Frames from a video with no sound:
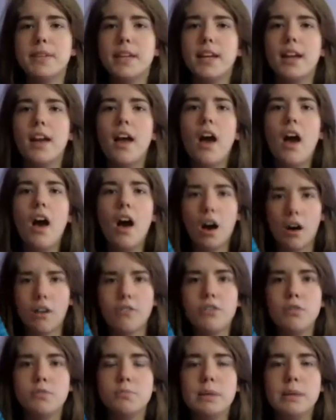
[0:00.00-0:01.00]
of those
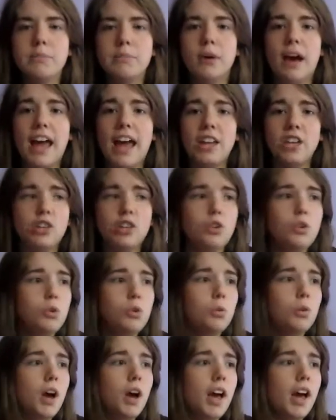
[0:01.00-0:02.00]
people, and you
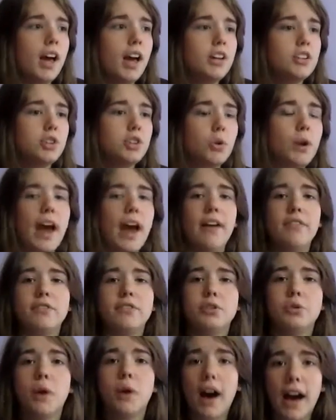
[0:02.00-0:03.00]
don't have to
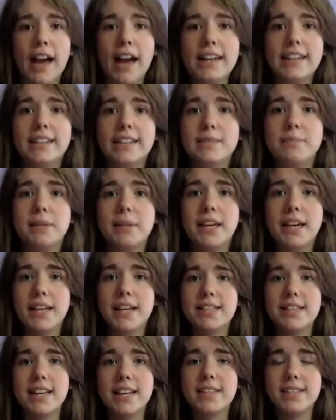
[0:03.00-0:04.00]
hide it, because it's
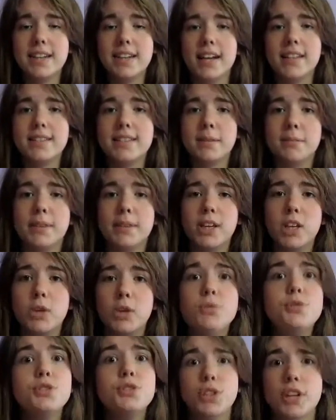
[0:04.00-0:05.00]
not something you should
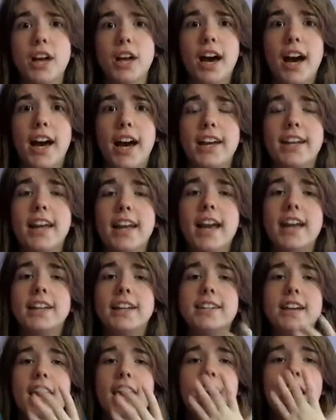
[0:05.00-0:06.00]
hide. And
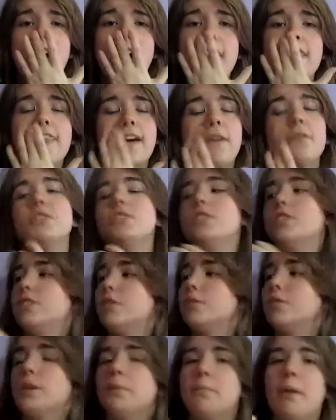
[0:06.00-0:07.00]
that was just a really
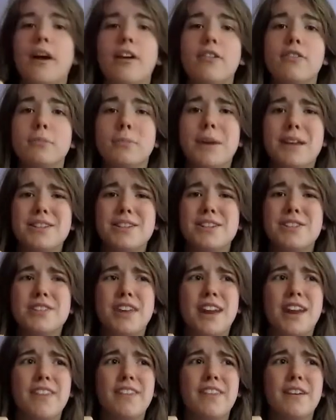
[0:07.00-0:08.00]
powerful message that I think
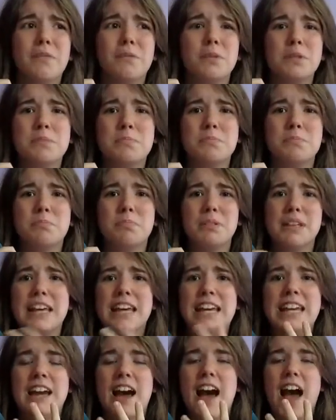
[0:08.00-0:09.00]
was played
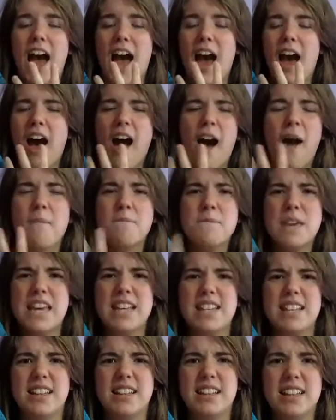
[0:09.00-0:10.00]
amazingly in
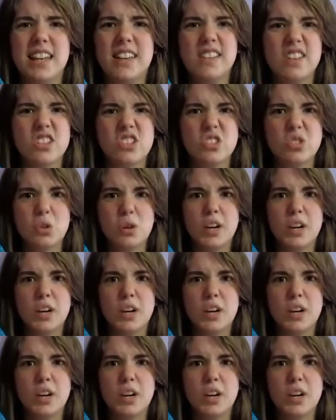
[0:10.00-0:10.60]
the story.